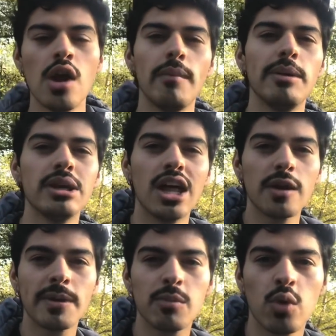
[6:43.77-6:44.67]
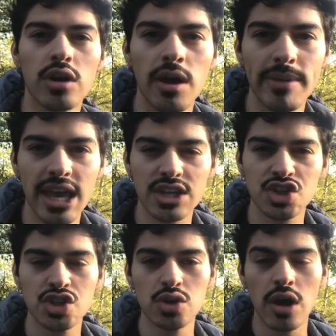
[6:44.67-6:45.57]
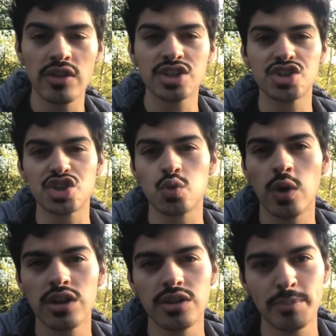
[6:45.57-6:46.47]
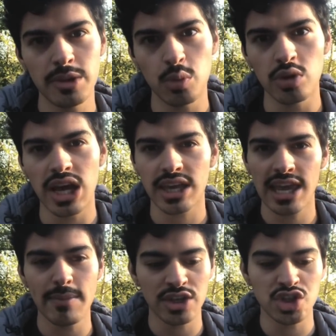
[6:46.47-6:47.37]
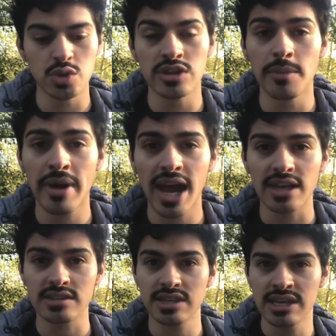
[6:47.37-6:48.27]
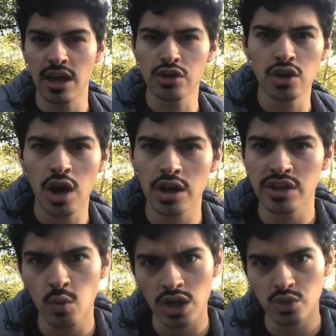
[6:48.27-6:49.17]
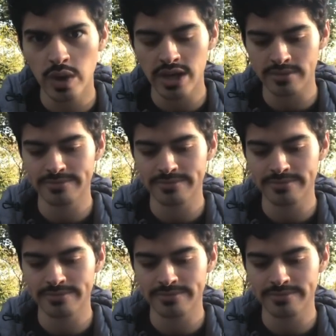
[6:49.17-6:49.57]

maybe a lot of people were coming at you and this is just one of the people that came at you in the past and now they're gone they walked away